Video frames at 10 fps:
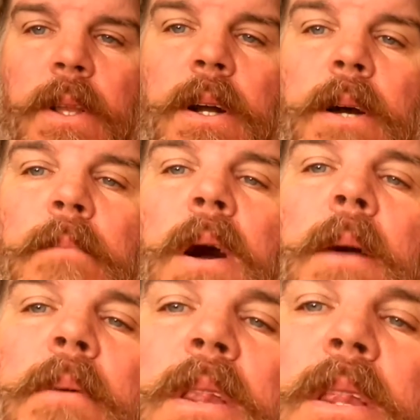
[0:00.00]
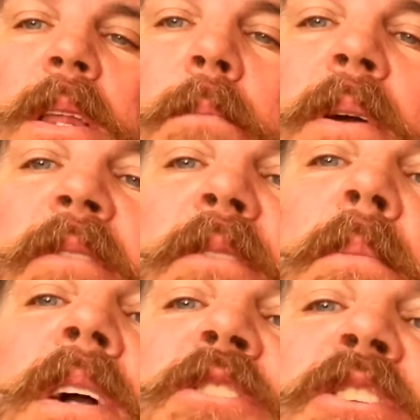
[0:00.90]
I'm a little bit from
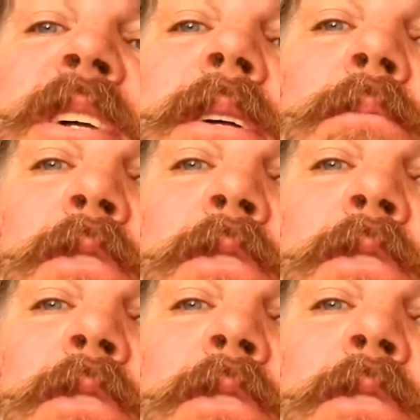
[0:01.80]
my chin,